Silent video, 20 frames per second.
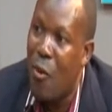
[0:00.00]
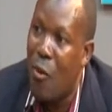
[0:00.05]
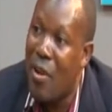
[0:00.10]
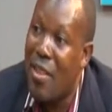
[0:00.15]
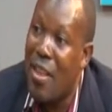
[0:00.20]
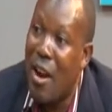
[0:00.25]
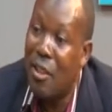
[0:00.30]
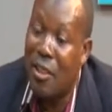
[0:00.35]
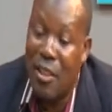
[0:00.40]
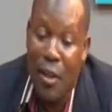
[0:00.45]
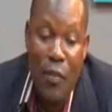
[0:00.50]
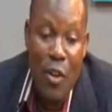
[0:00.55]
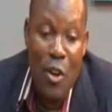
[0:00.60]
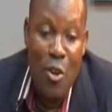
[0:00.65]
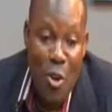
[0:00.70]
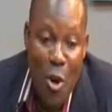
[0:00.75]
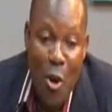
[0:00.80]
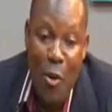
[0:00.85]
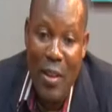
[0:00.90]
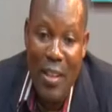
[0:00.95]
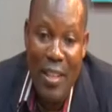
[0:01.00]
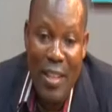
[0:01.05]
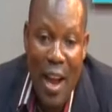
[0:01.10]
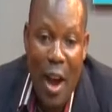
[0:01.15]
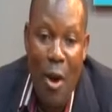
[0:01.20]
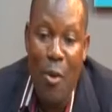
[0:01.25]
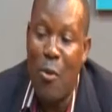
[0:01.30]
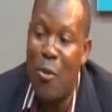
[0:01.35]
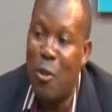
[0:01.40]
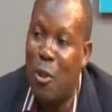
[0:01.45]
without even knowing
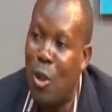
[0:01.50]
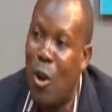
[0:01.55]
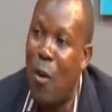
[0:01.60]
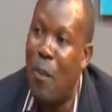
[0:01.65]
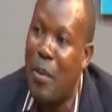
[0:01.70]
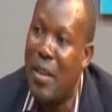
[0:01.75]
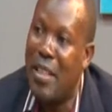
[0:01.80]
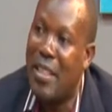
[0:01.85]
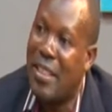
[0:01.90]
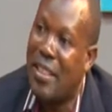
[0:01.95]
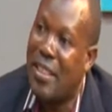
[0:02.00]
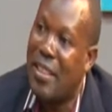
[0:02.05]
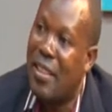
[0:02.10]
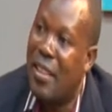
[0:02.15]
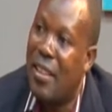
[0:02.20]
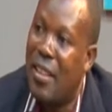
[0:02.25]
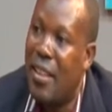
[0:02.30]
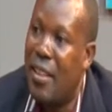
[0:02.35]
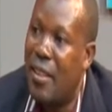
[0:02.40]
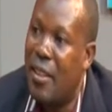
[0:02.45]
how a job is,